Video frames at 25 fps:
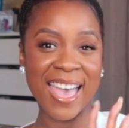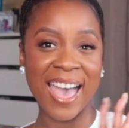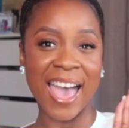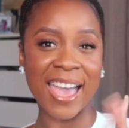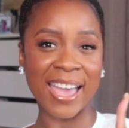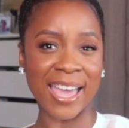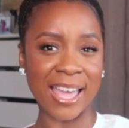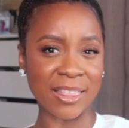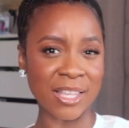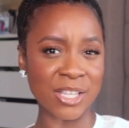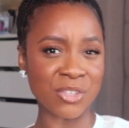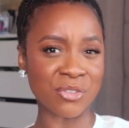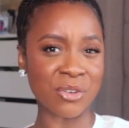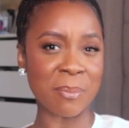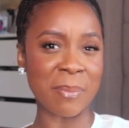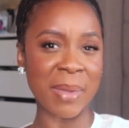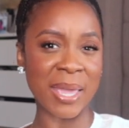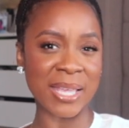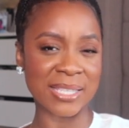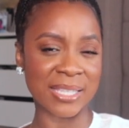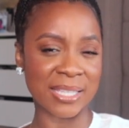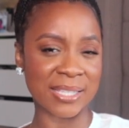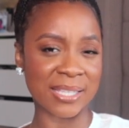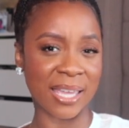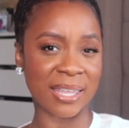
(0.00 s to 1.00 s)
I got these from
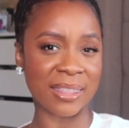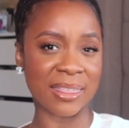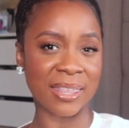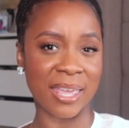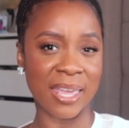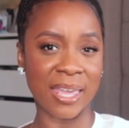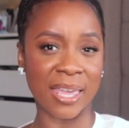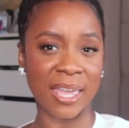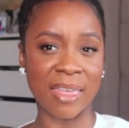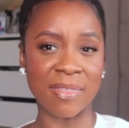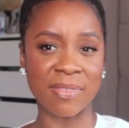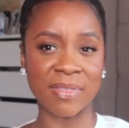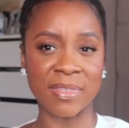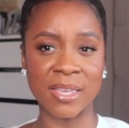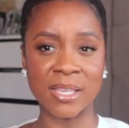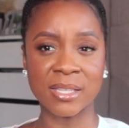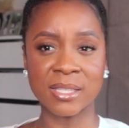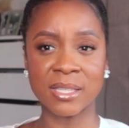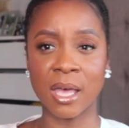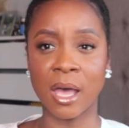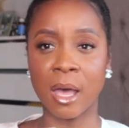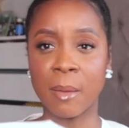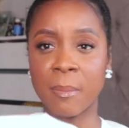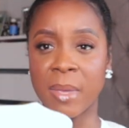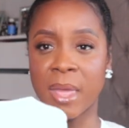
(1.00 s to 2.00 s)
Macy's, I think, and these
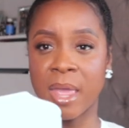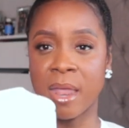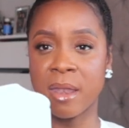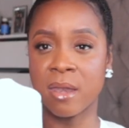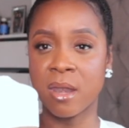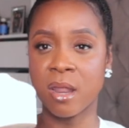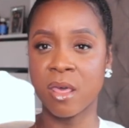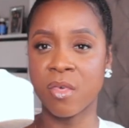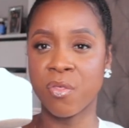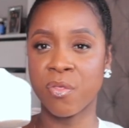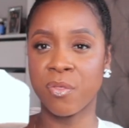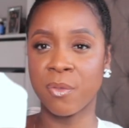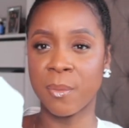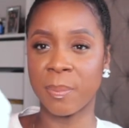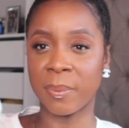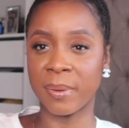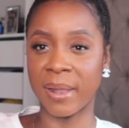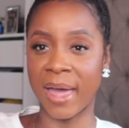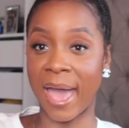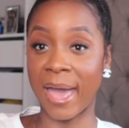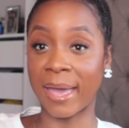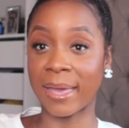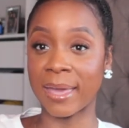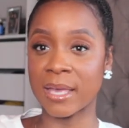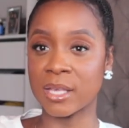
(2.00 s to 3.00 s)
come in the
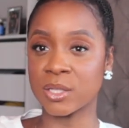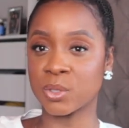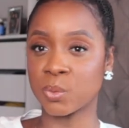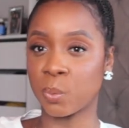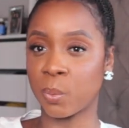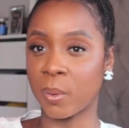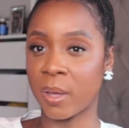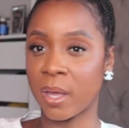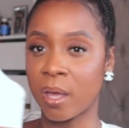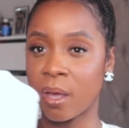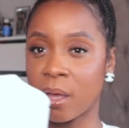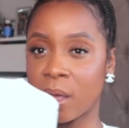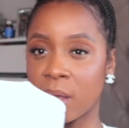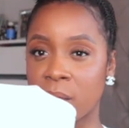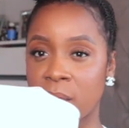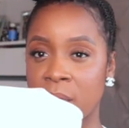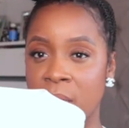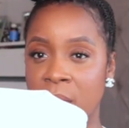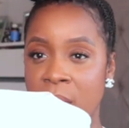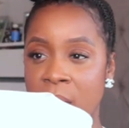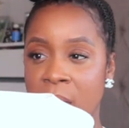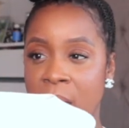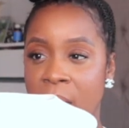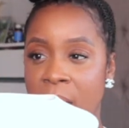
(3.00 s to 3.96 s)
black as well.